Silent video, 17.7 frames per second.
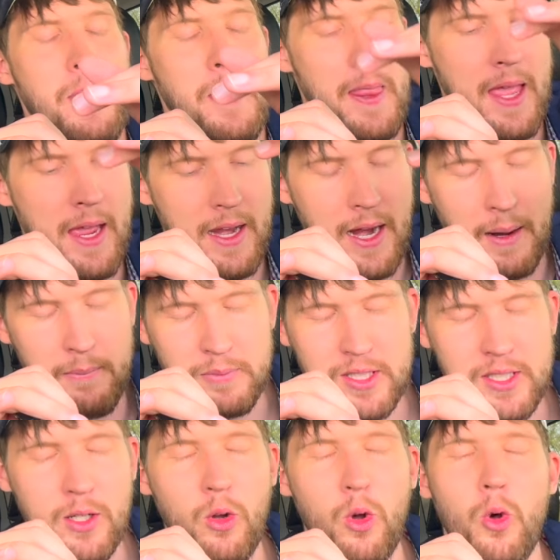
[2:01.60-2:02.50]
and I'm
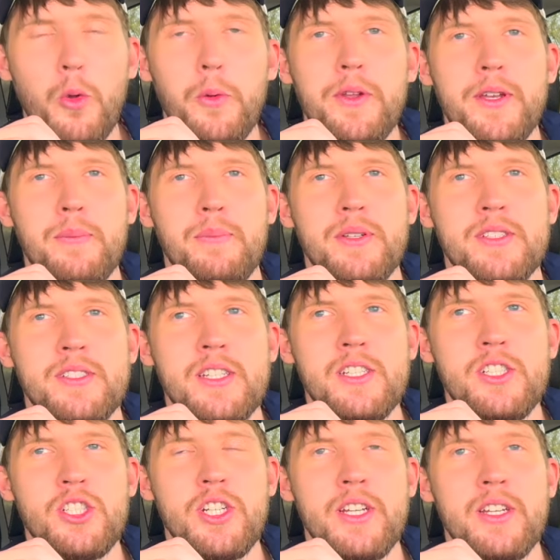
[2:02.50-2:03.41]
still holding a
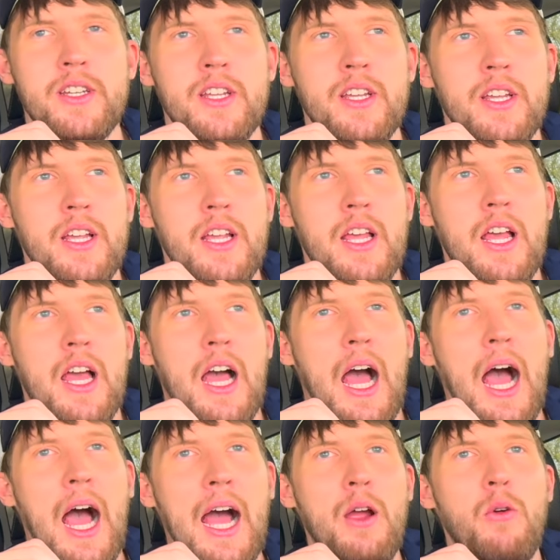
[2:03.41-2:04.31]
position,
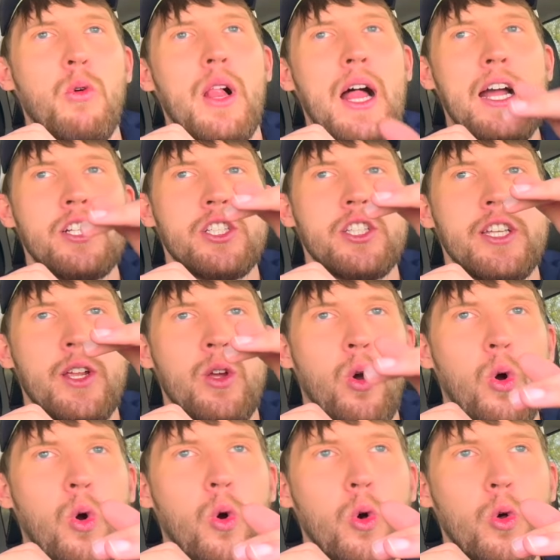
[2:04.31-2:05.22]
I will actually
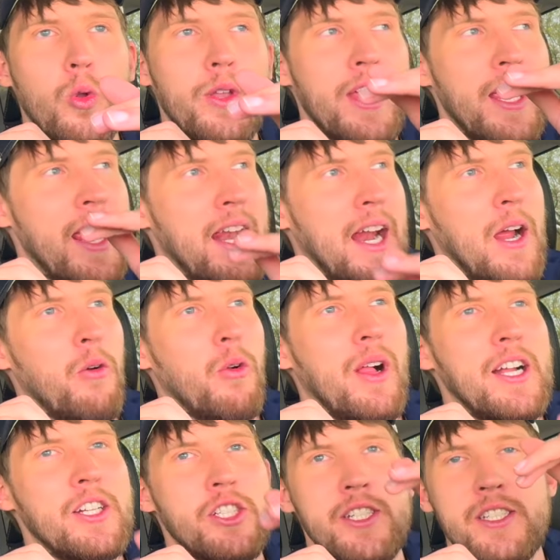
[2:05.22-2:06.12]
hold, and I will
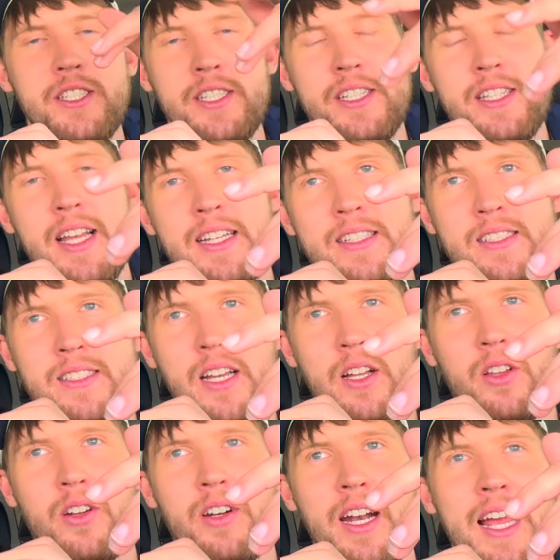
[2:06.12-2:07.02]
actually see that
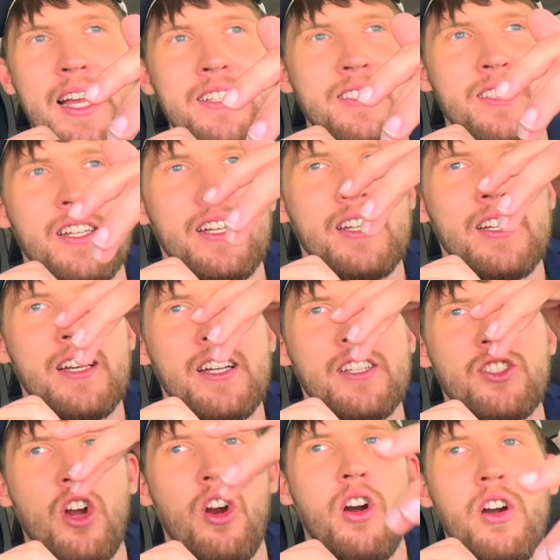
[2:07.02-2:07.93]
seller as
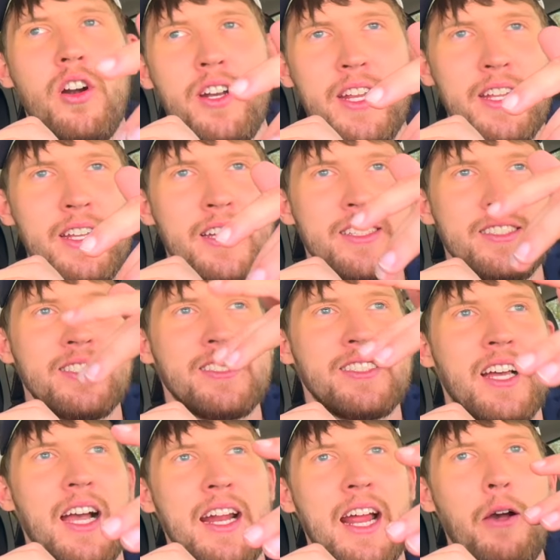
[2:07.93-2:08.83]
a target, a
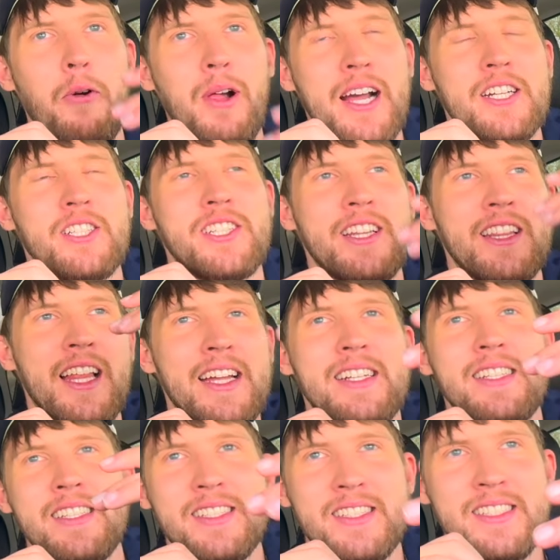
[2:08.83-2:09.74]
sign. I will actually
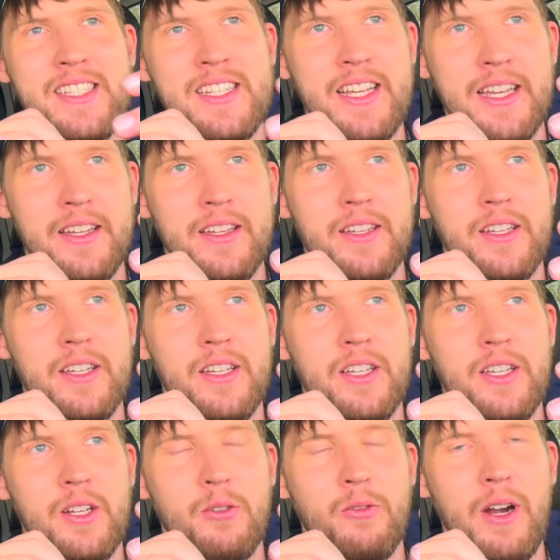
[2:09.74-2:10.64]
like to see it,
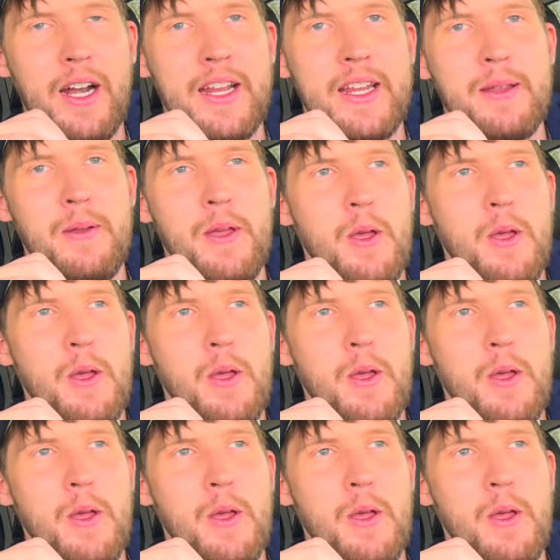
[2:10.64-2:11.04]
right?